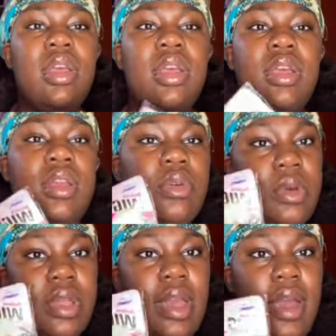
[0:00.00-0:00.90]
and a
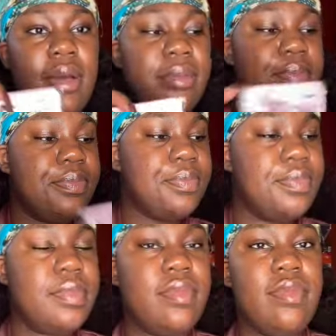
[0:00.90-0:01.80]
wig cap.
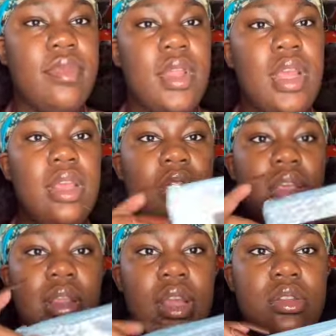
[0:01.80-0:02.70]
And
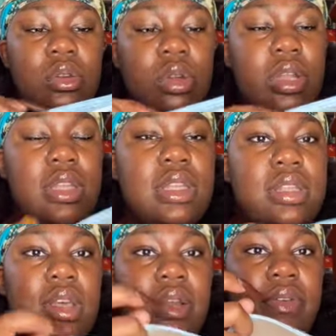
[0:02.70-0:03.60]
that's all that's
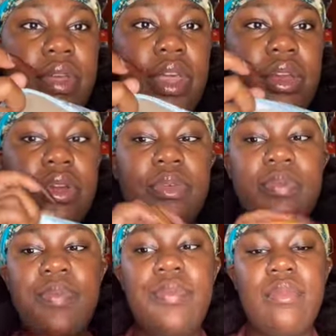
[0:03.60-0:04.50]
inside of here.
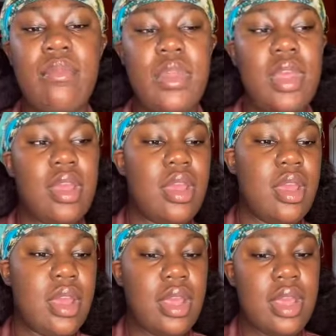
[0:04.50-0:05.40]

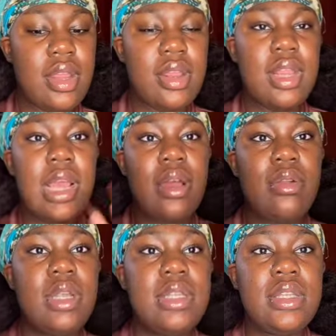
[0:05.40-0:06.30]
And now
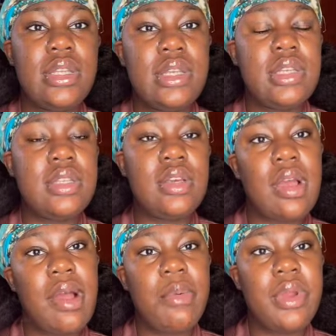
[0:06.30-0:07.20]
let's get into
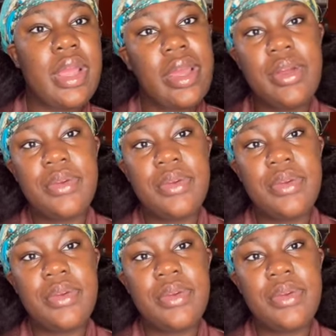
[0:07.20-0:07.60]
our hair.